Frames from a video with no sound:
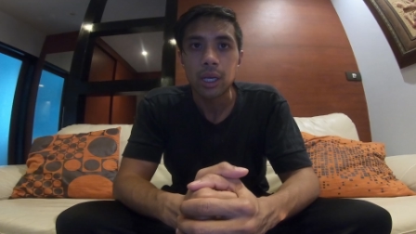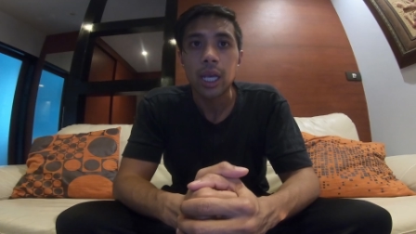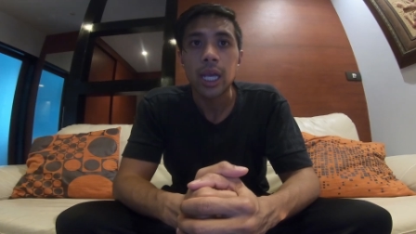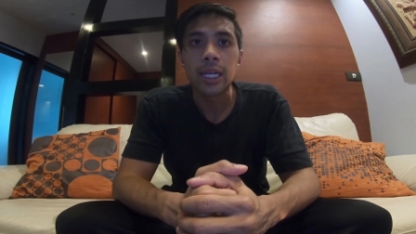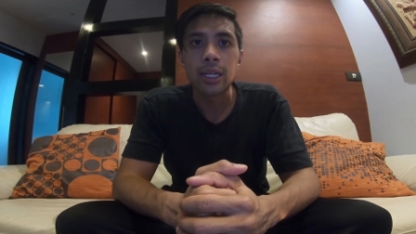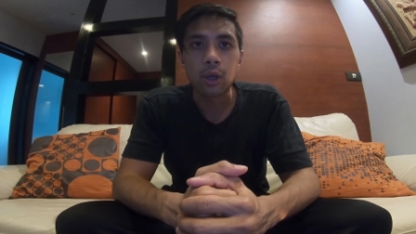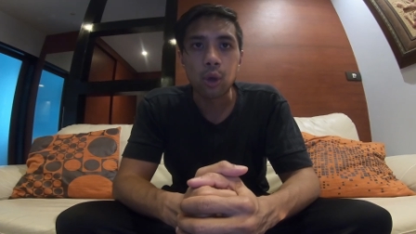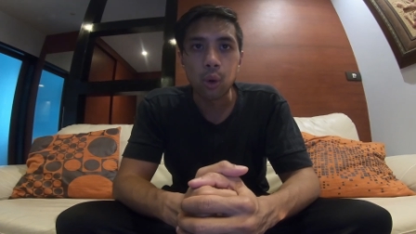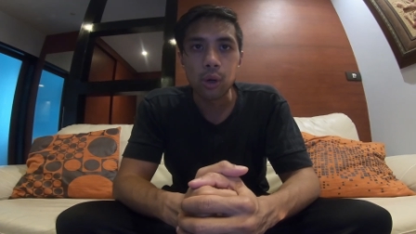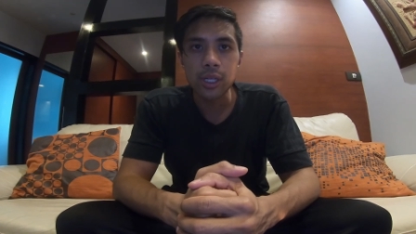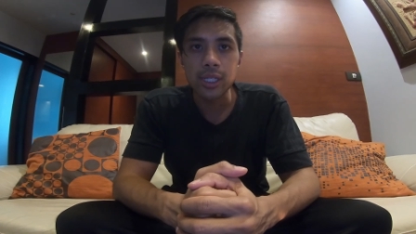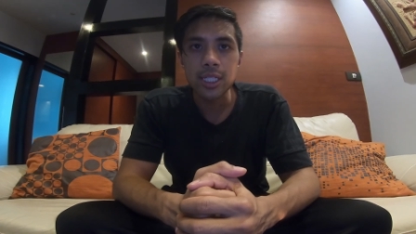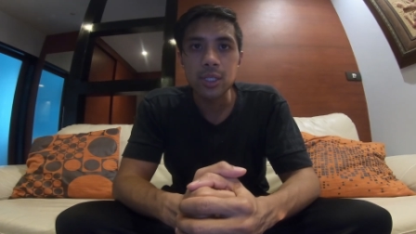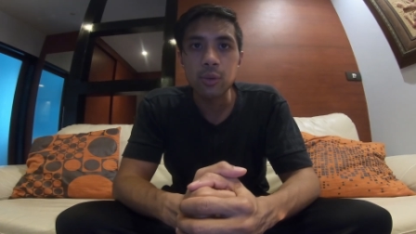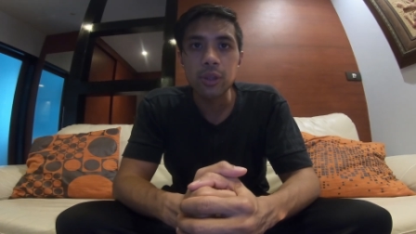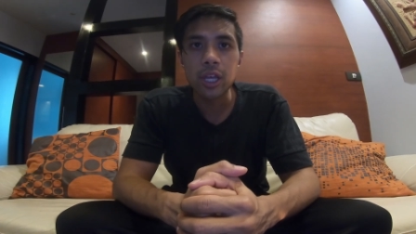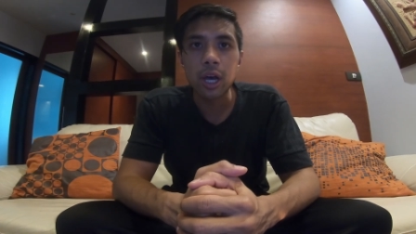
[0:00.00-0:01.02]
In
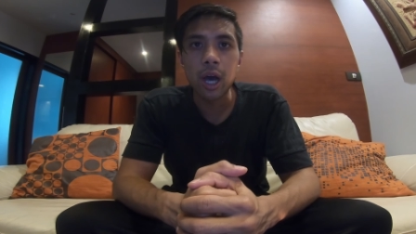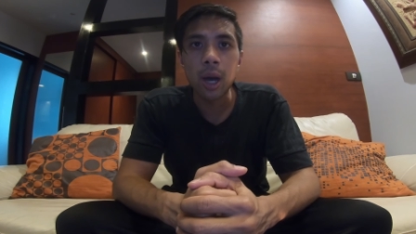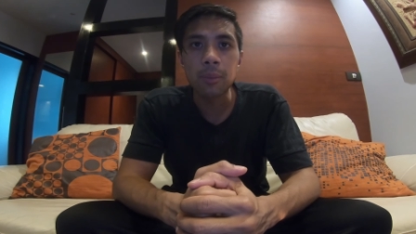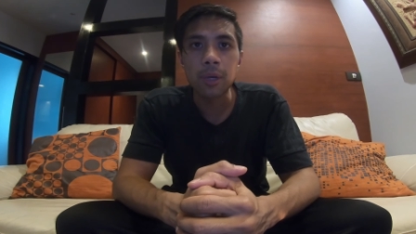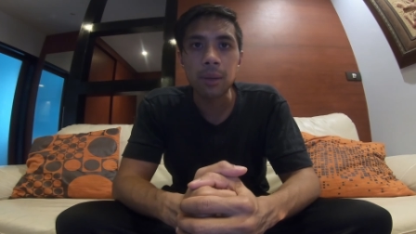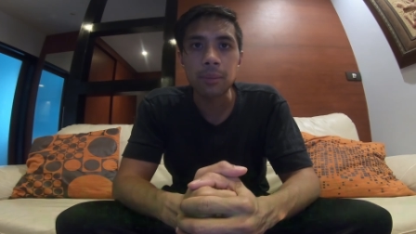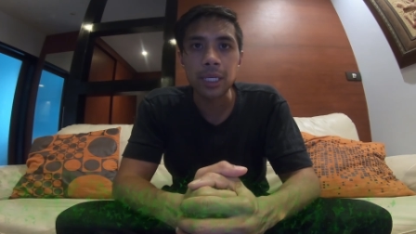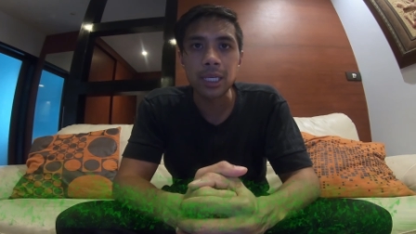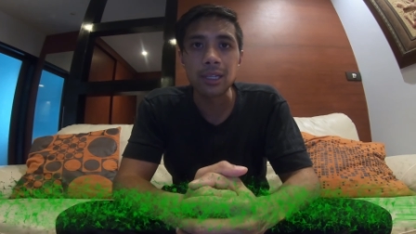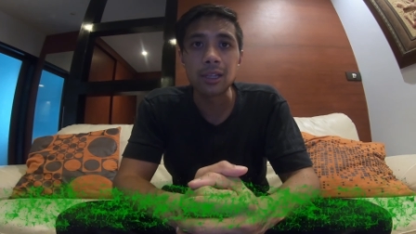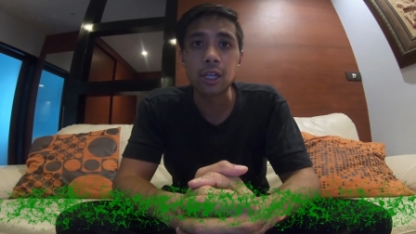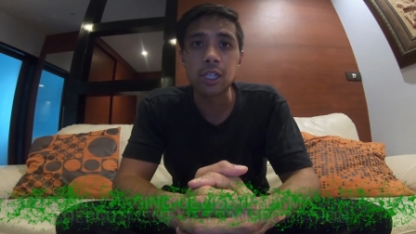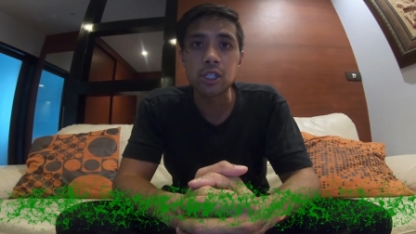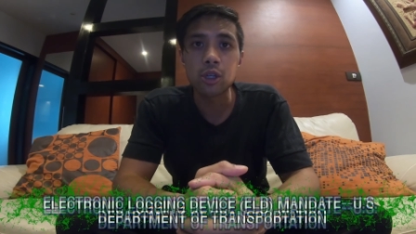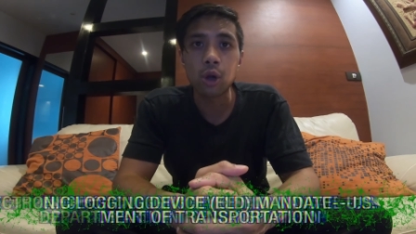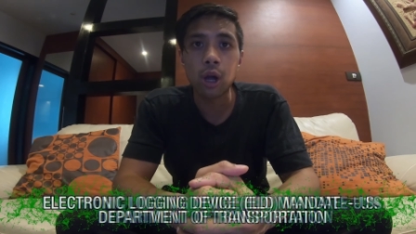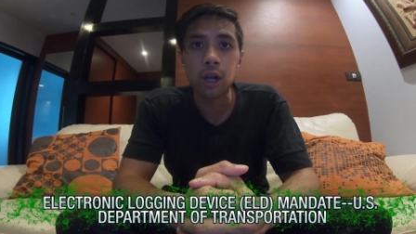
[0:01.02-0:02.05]
accordance with the upcoming
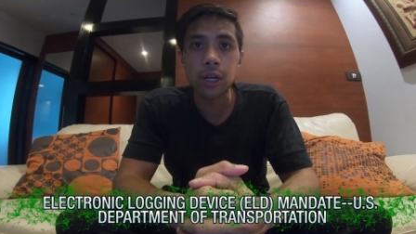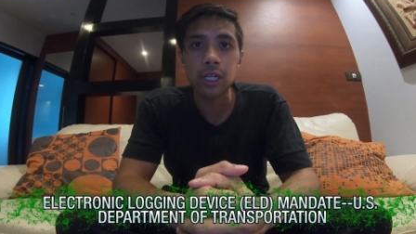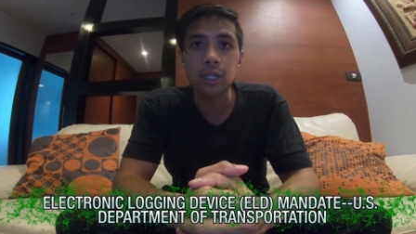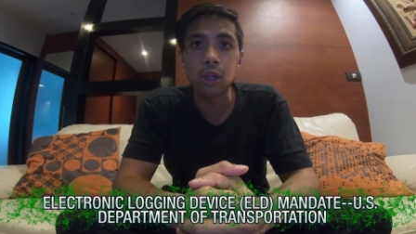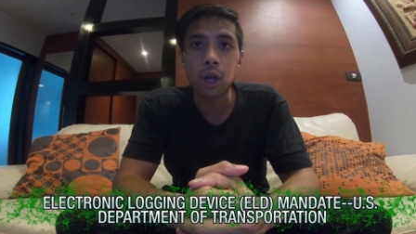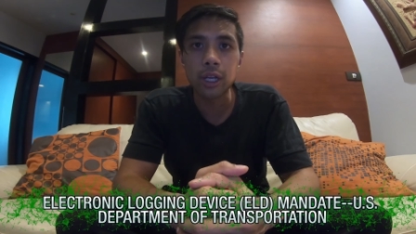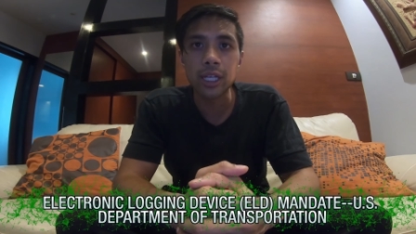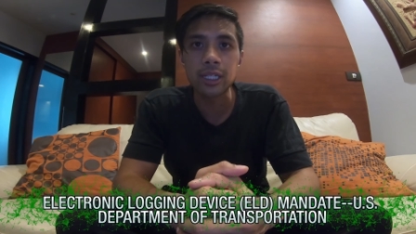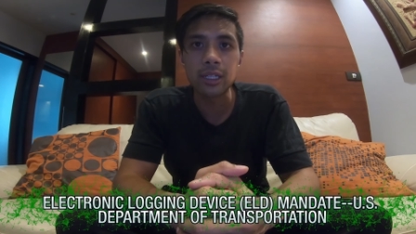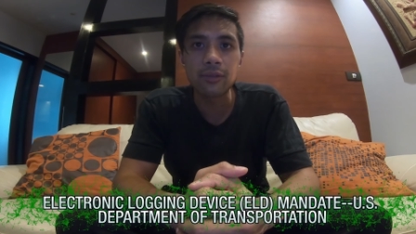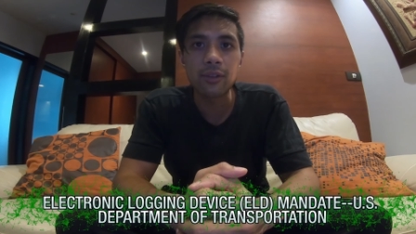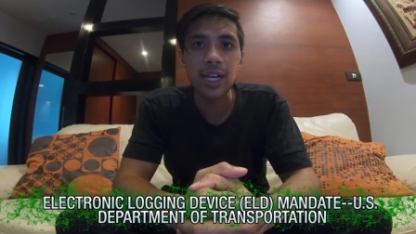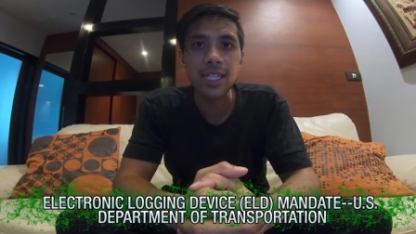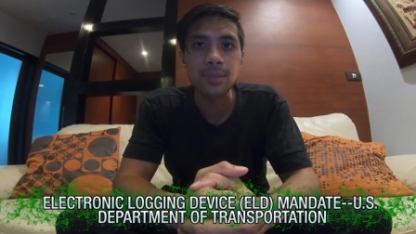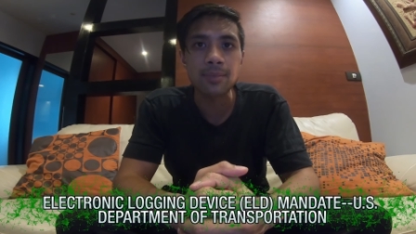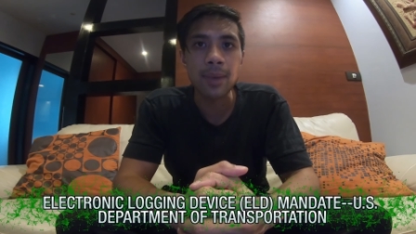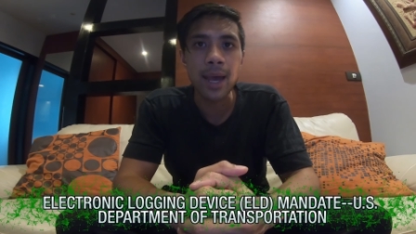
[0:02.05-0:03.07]
electronic logging
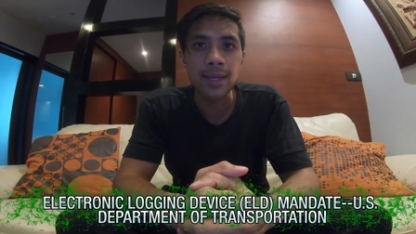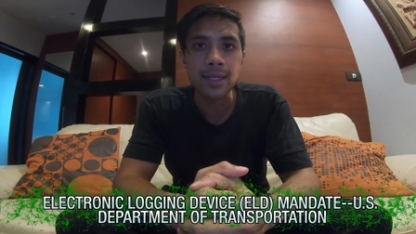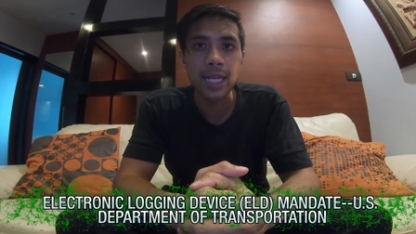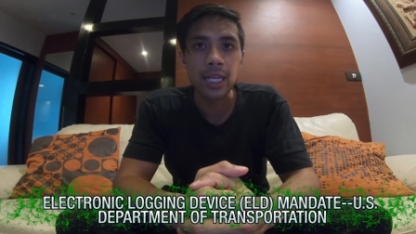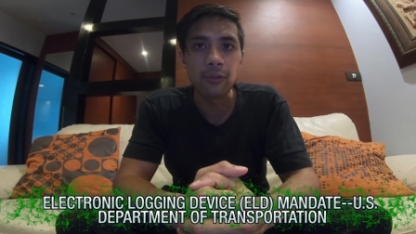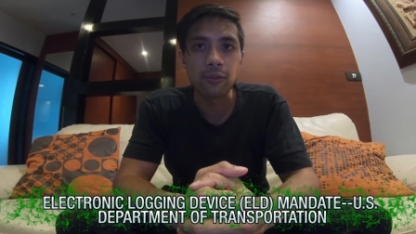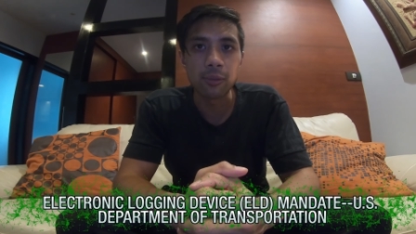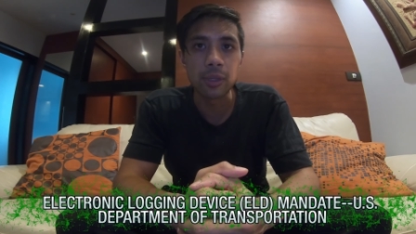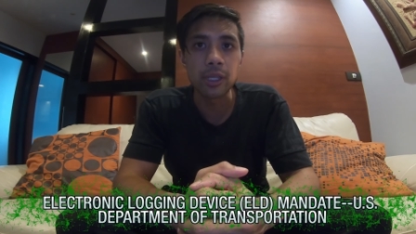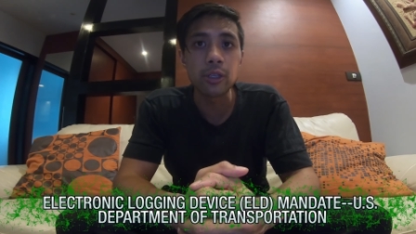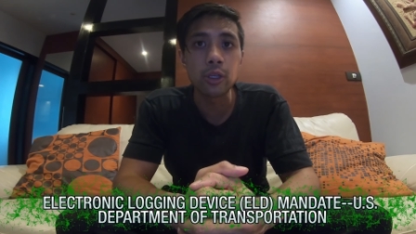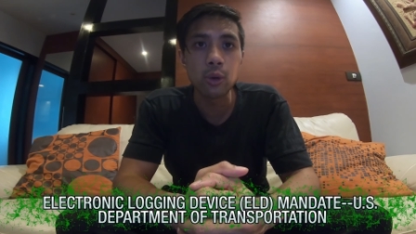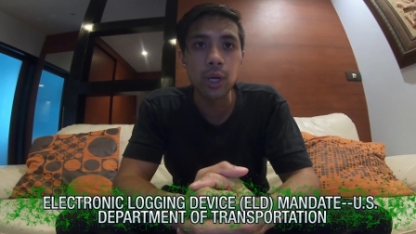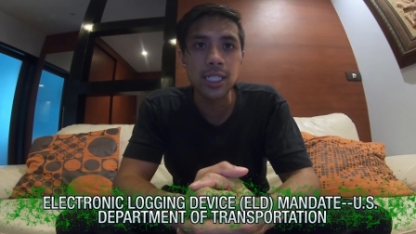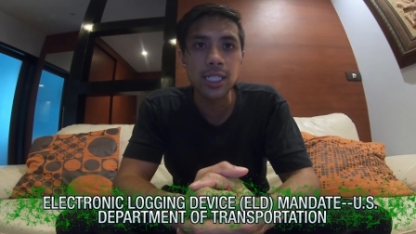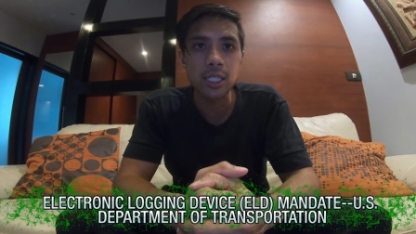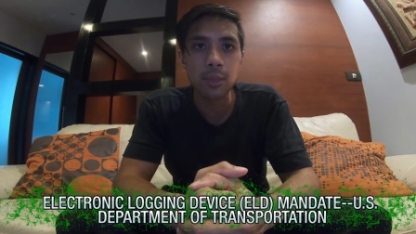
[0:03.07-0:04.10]
device mandate from the
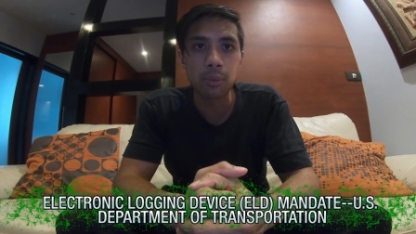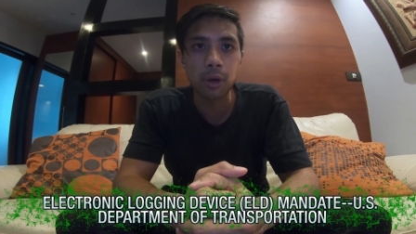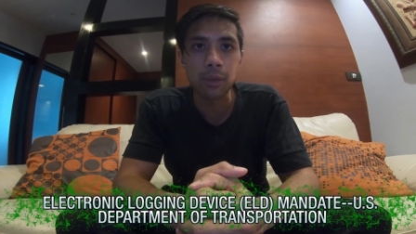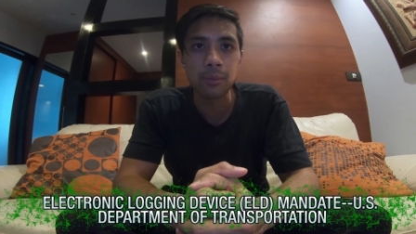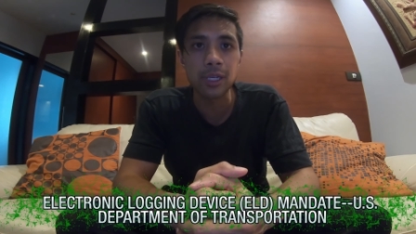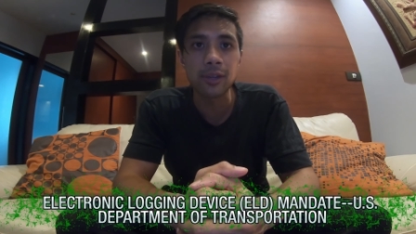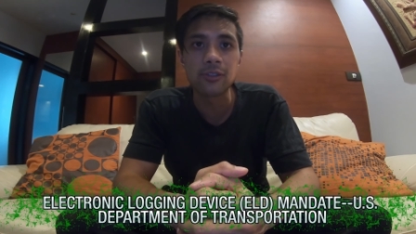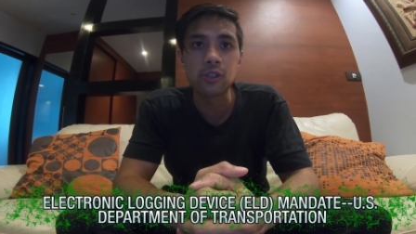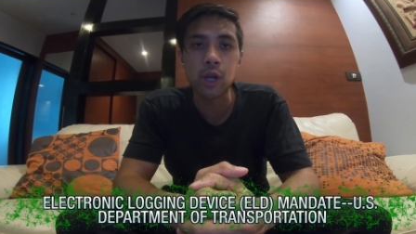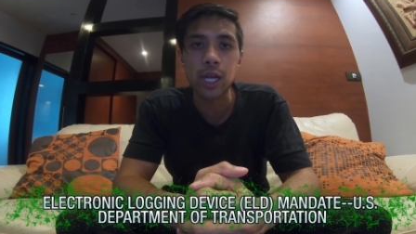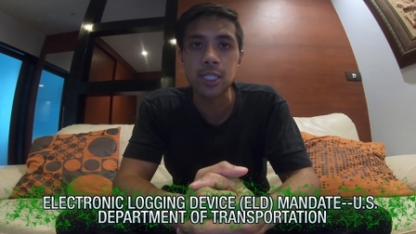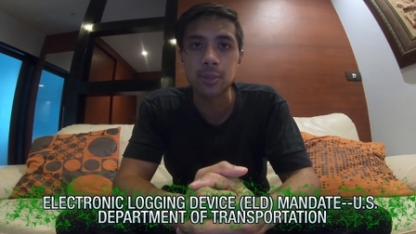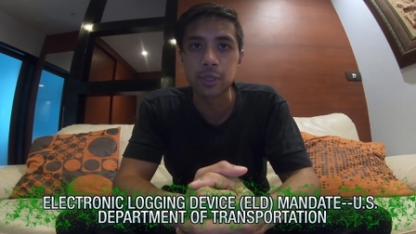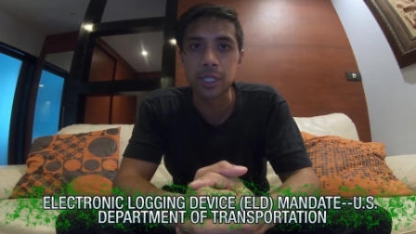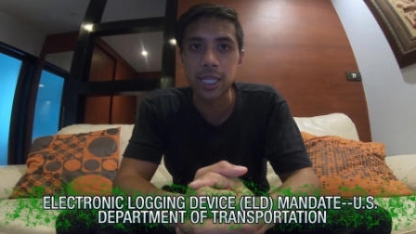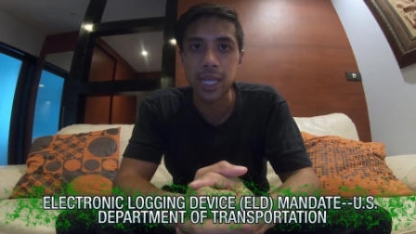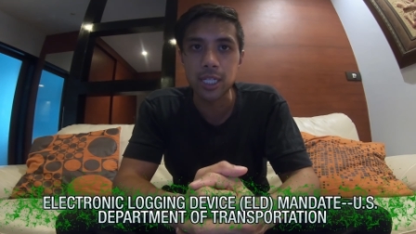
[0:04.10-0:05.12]
U S Department of
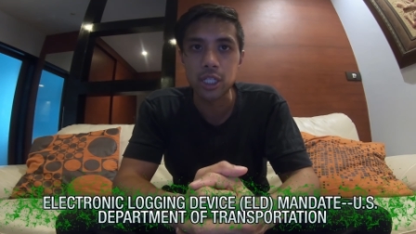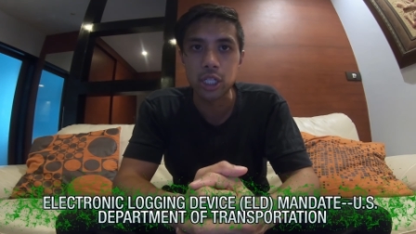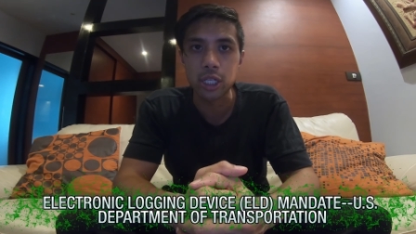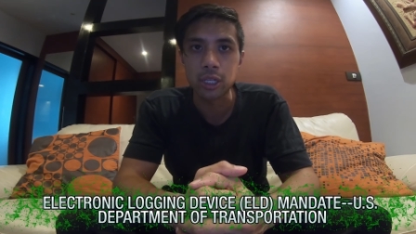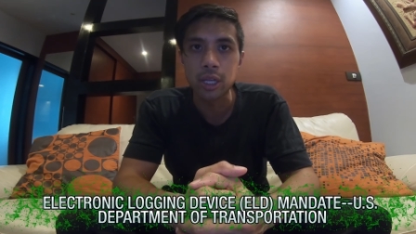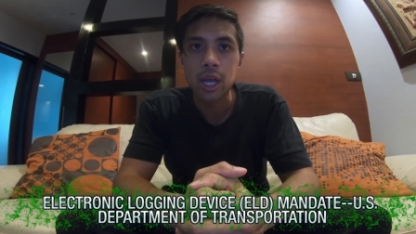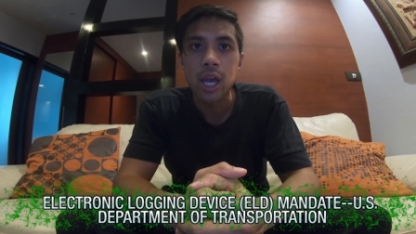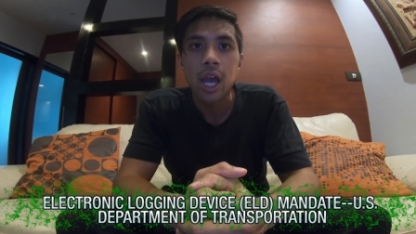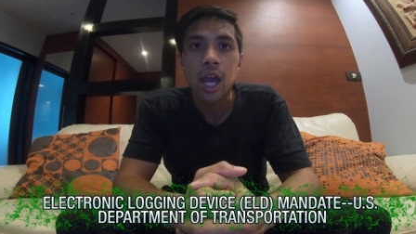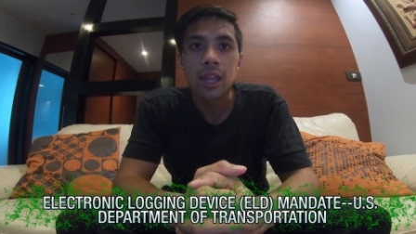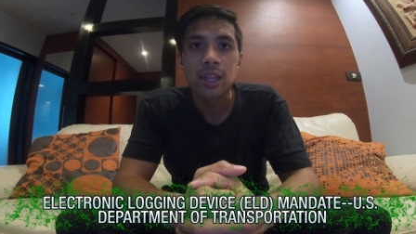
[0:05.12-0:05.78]
Transportation,